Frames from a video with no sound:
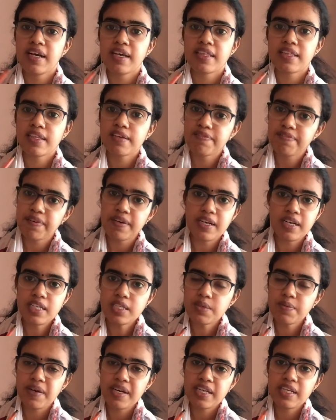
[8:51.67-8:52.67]
The
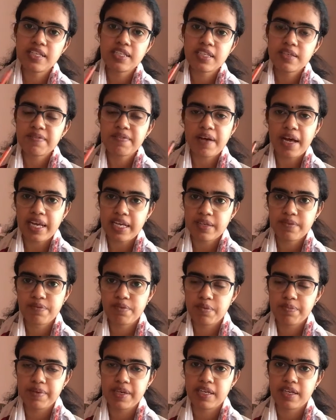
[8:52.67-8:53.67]
first one is a white
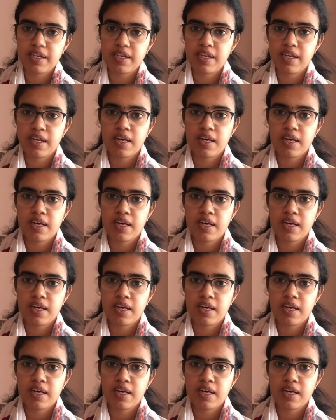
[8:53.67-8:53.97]
woman.